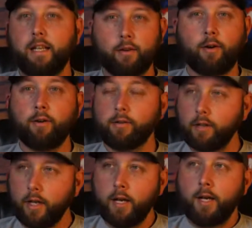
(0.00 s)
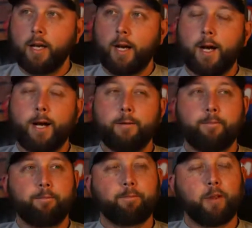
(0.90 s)
crawls.
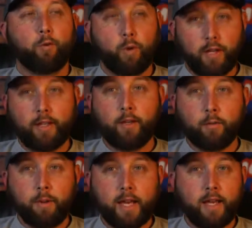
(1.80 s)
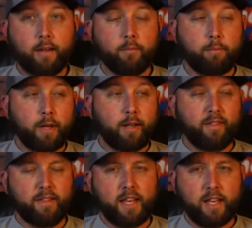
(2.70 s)
Really good bait. But
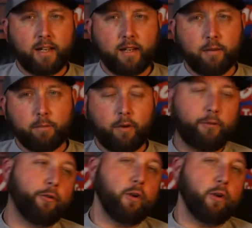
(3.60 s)
then before